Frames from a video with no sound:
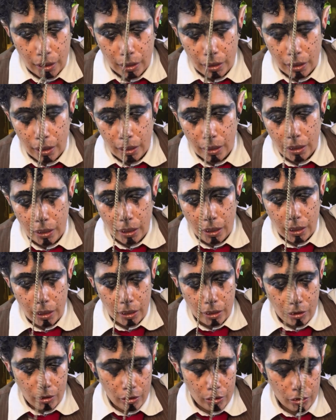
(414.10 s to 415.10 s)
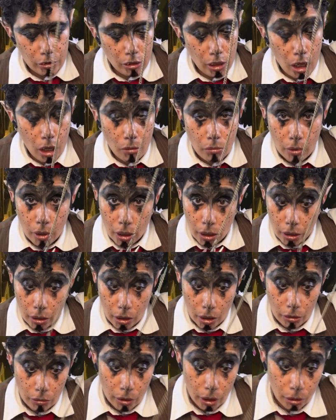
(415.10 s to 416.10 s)
did. Good job.
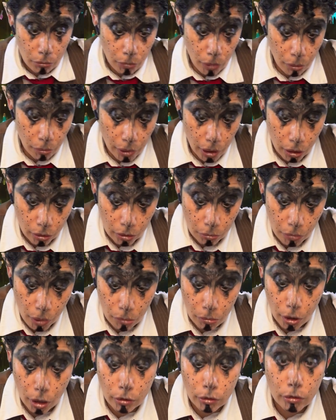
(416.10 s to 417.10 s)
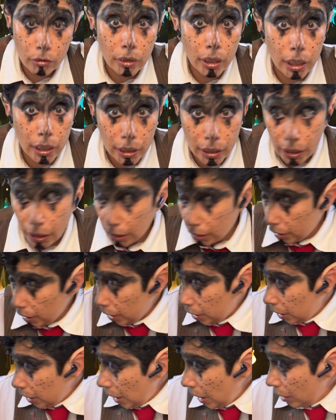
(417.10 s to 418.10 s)
All right, maybe I'll do that again
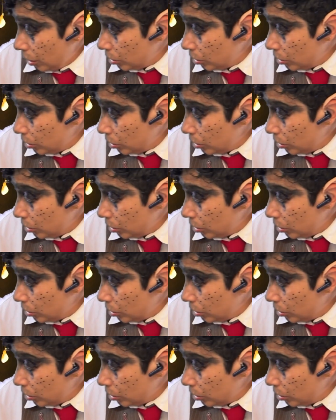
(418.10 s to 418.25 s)
later now.